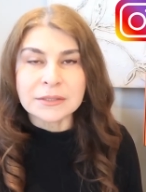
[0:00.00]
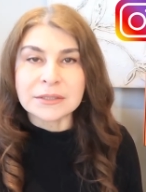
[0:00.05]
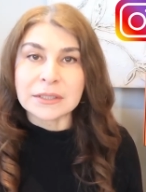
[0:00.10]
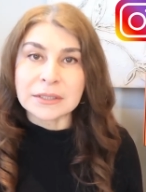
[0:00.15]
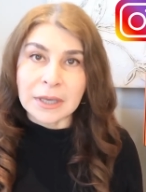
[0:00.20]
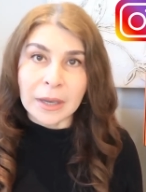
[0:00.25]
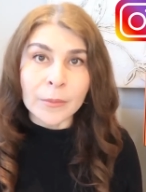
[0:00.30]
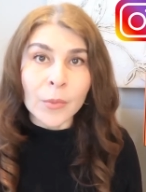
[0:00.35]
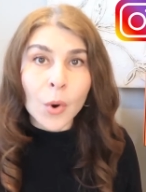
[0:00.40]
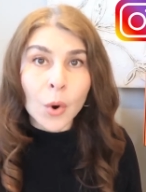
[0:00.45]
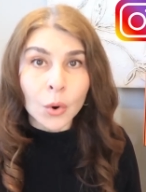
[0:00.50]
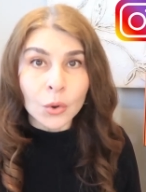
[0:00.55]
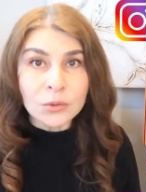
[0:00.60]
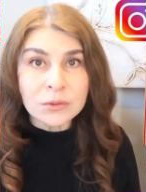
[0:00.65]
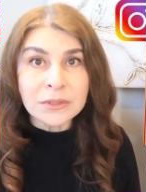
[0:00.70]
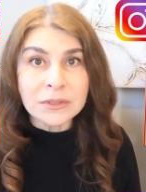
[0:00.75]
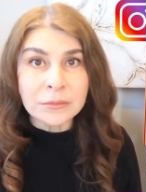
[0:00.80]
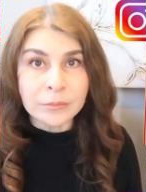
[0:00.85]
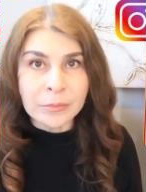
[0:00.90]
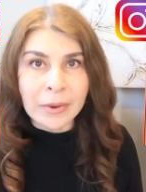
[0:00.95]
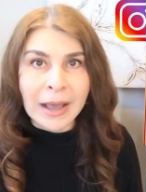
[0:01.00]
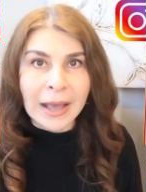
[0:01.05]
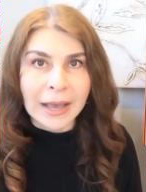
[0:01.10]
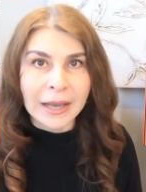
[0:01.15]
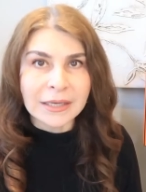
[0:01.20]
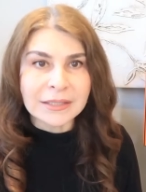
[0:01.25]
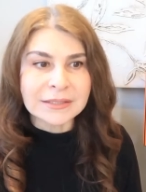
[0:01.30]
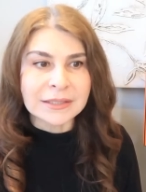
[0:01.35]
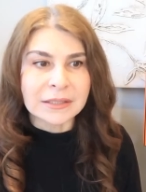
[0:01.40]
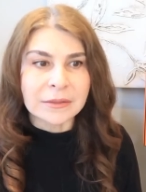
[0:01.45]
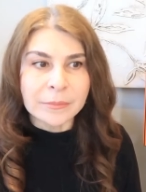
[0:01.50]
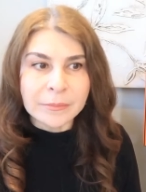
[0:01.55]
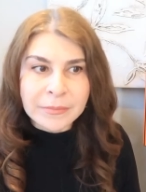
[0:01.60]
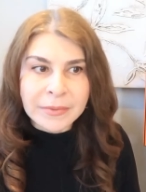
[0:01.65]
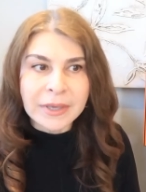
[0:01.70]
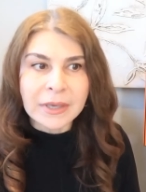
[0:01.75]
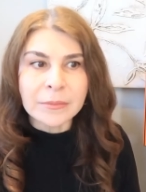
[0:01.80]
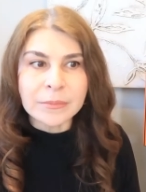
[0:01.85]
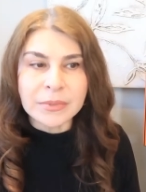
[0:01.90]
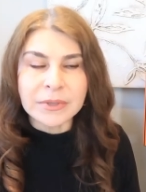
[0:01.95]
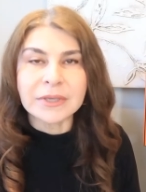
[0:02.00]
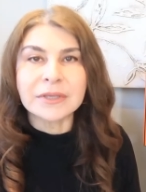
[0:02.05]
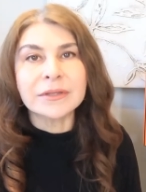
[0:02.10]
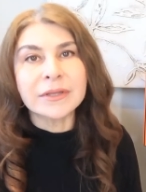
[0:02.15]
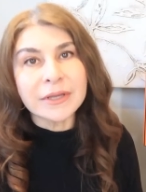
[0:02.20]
that I'm holding back, that maybe